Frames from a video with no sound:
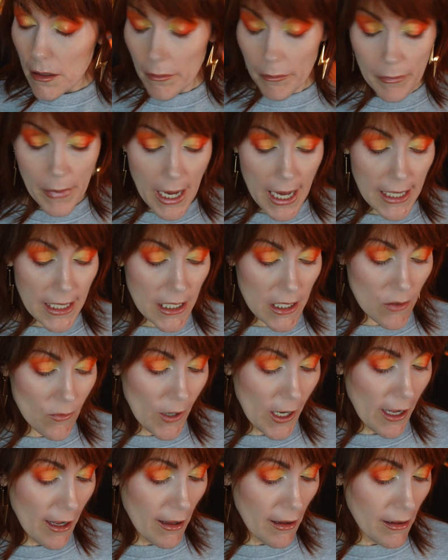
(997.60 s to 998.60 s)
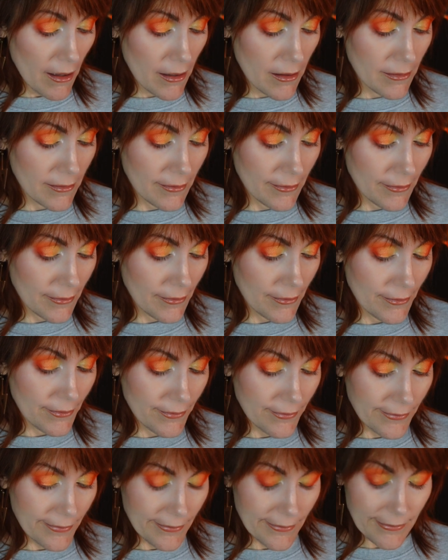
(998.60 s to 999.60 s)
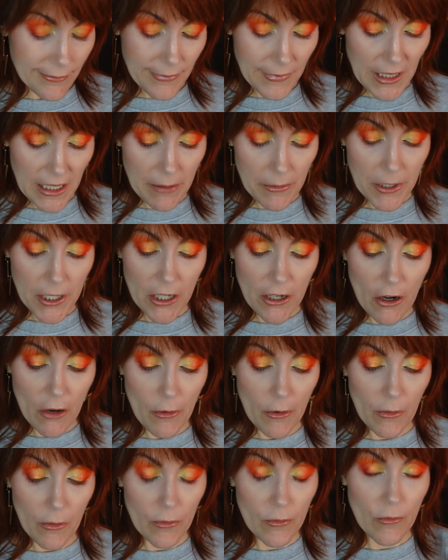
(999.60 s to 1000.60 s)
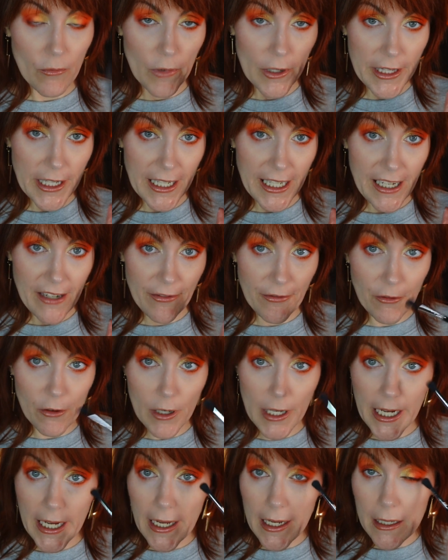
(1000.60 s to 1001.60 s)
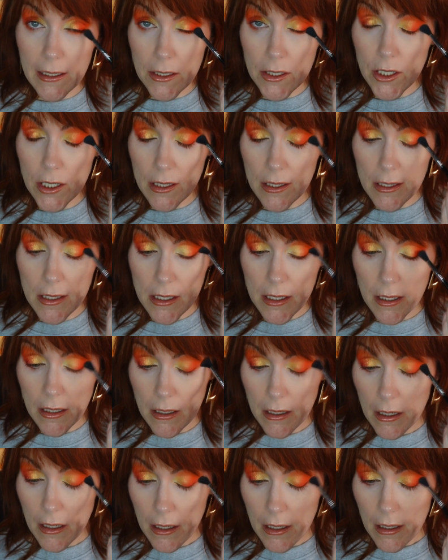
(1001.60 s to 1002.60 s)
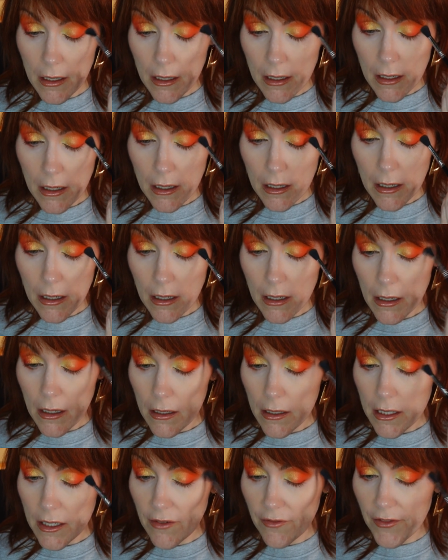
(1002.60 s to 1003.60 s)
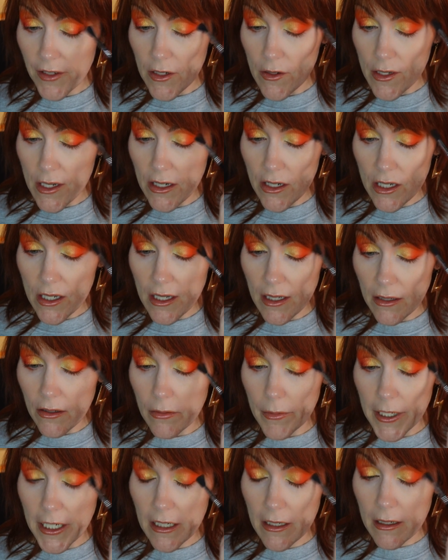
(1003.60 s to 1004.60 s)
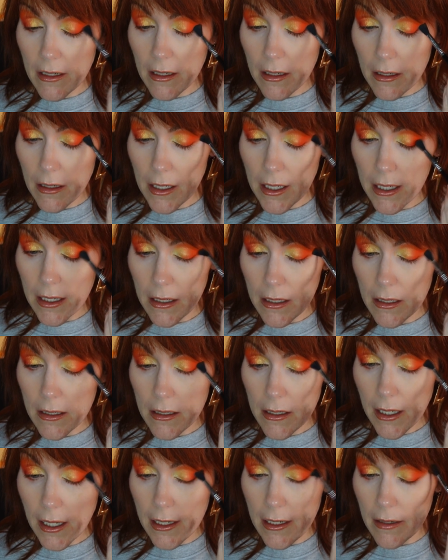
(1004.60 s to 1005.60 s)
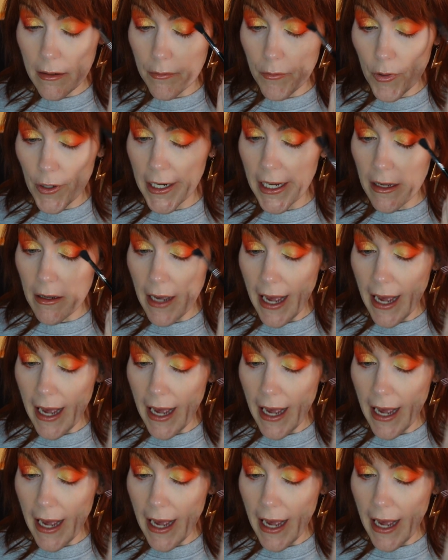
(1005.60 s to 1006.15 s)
might as well. Then I'm going to go with an E40 and just diffuse it just a little bit and kind of bring it